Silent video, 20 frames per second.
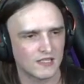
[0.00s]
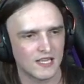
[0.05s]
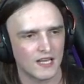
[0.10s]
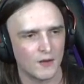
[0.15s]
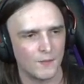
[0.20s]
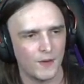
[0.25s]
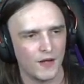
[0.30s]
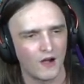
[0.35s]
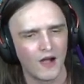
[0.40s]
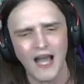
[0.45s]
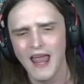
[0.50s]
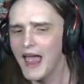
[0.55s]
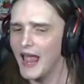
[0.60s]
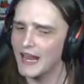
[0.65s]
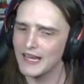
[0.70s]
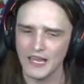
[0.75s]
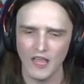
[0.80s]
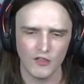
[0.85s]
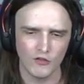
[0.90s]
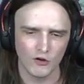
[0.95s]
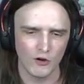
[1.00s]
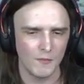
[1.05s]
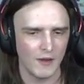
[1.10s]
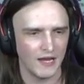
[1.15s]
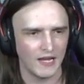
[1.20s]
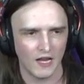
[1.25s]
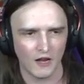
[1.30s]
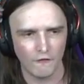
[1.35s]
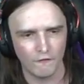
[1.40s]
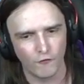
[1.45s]
that appear, and get the
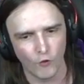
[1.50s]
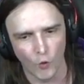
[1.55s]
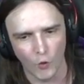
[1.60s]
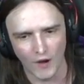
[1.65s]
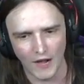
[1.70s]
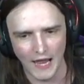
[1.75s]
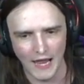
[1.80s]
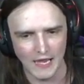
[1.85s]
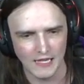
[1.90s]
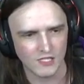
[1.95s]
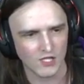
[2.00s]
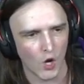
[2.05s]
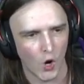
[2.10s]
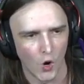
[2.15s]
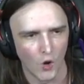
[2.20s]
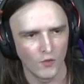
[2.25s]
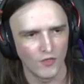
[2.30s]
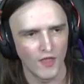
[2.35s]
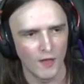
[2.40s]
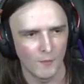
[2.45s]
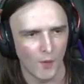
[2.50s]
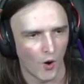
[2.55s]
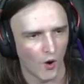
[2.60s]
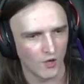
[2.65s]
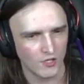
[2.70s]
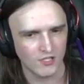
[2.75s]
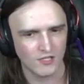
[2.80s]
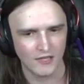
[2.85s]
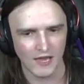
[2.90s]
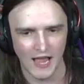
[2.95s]
remaining 4 hits on the boss